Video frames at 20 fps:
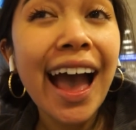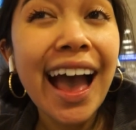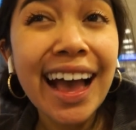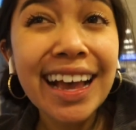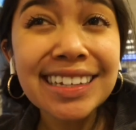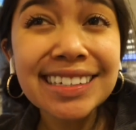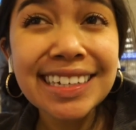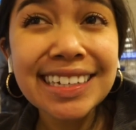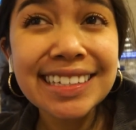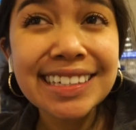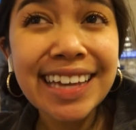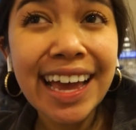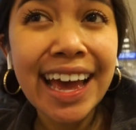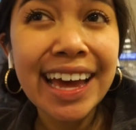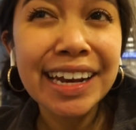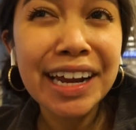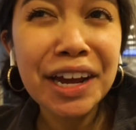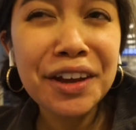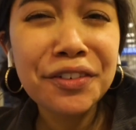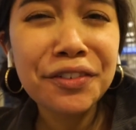As I
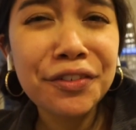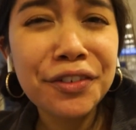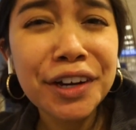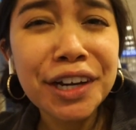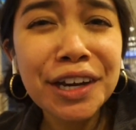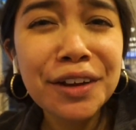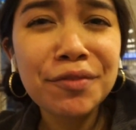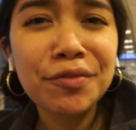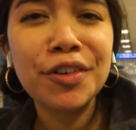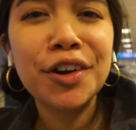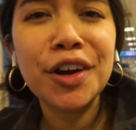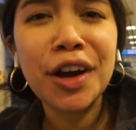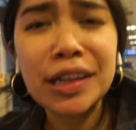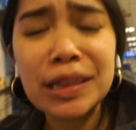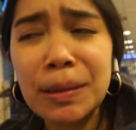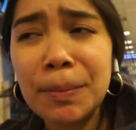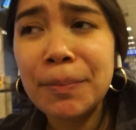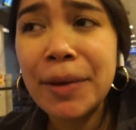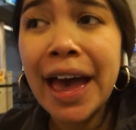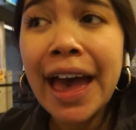said, I freaking
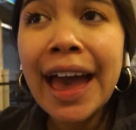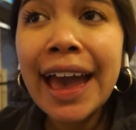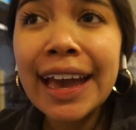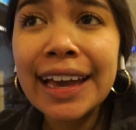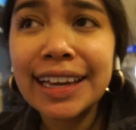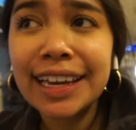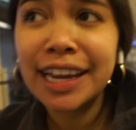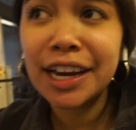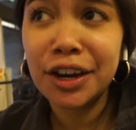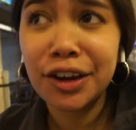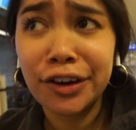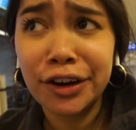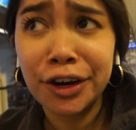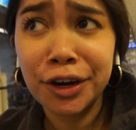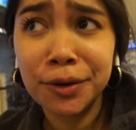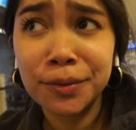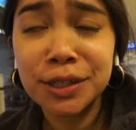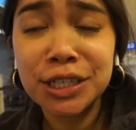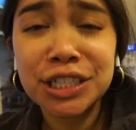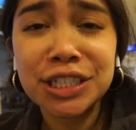forgot the pet
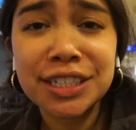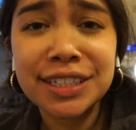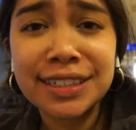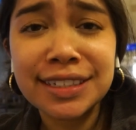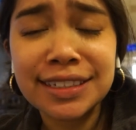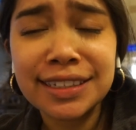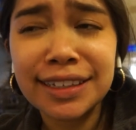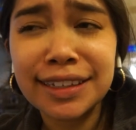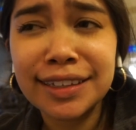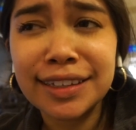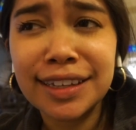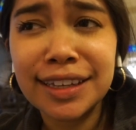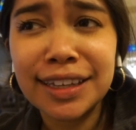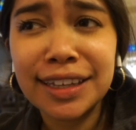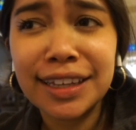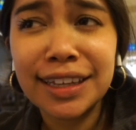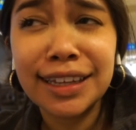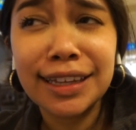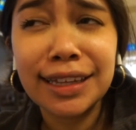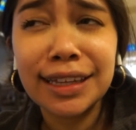carrier, which is
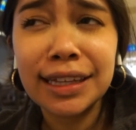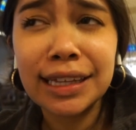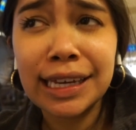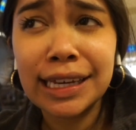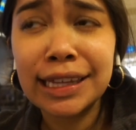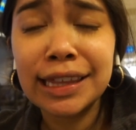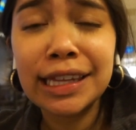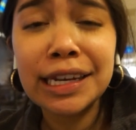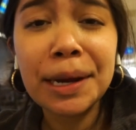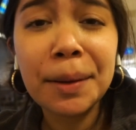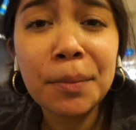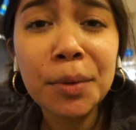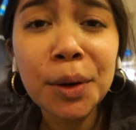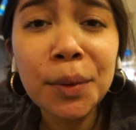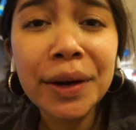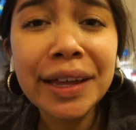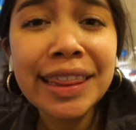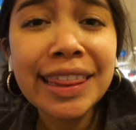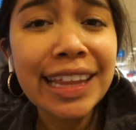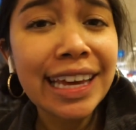like the number
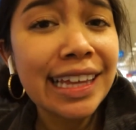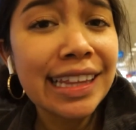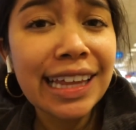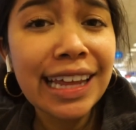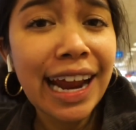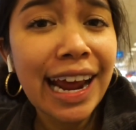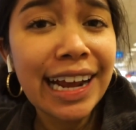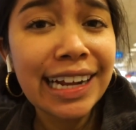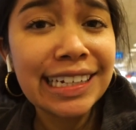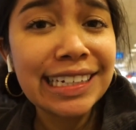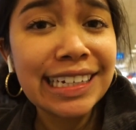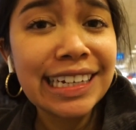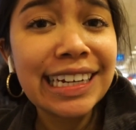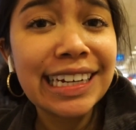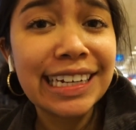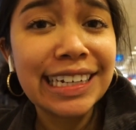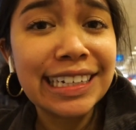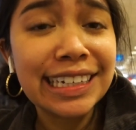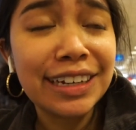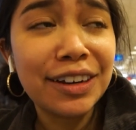one thing that I
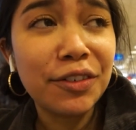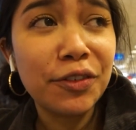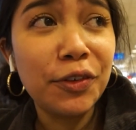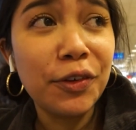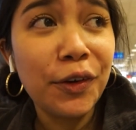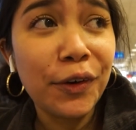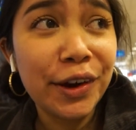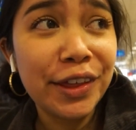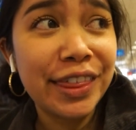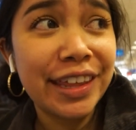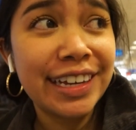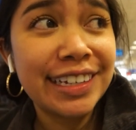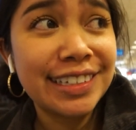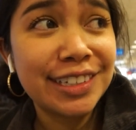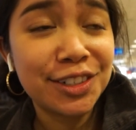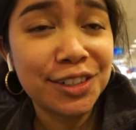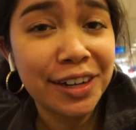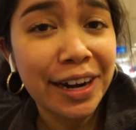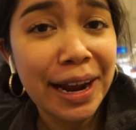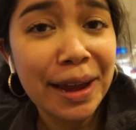need for
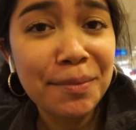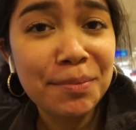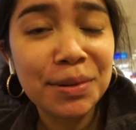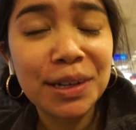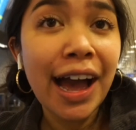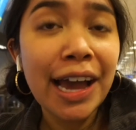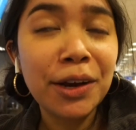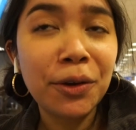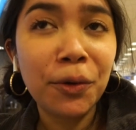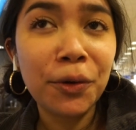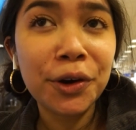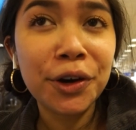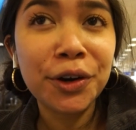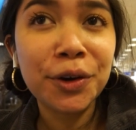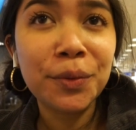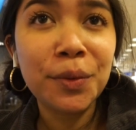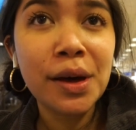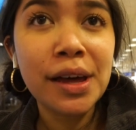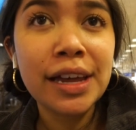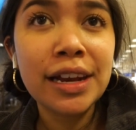this trip. I
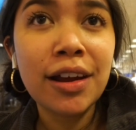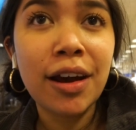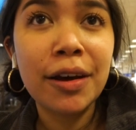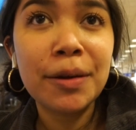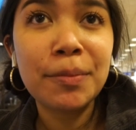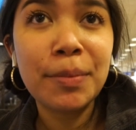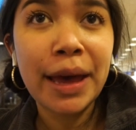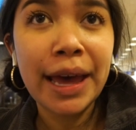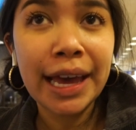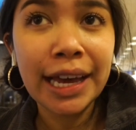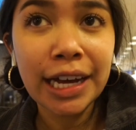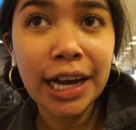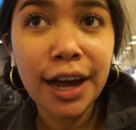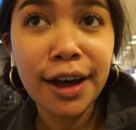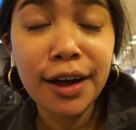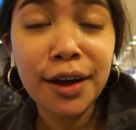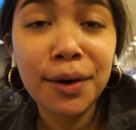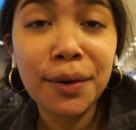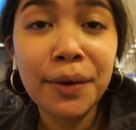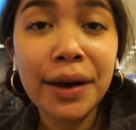ordered one on
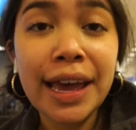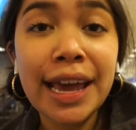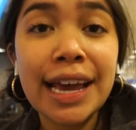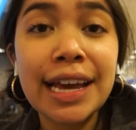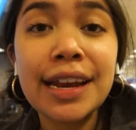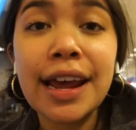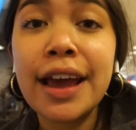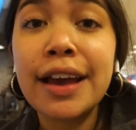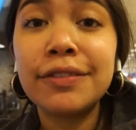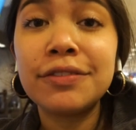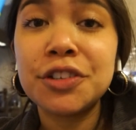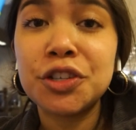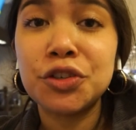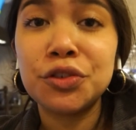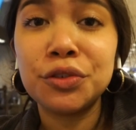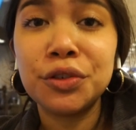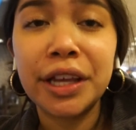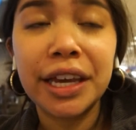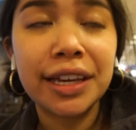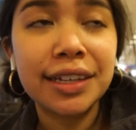Petco and I have
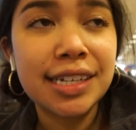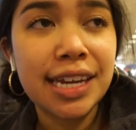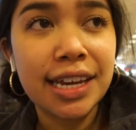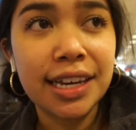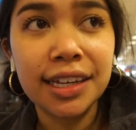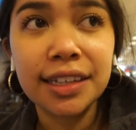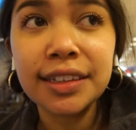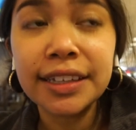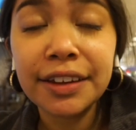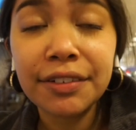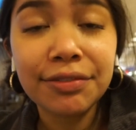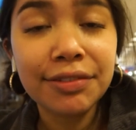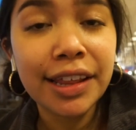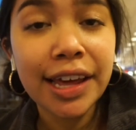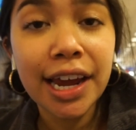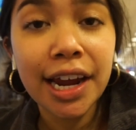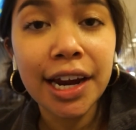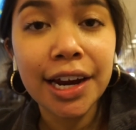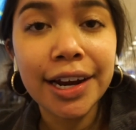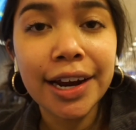to like take a lift
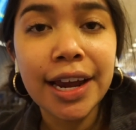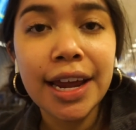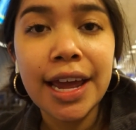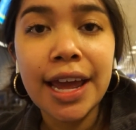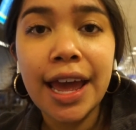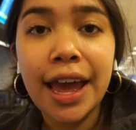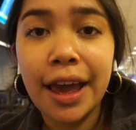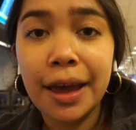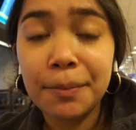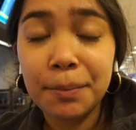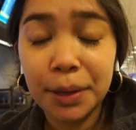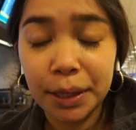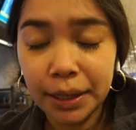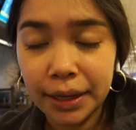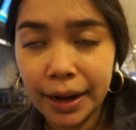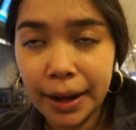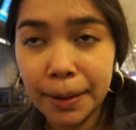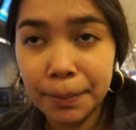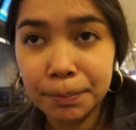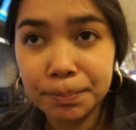there and pick
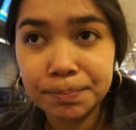it up.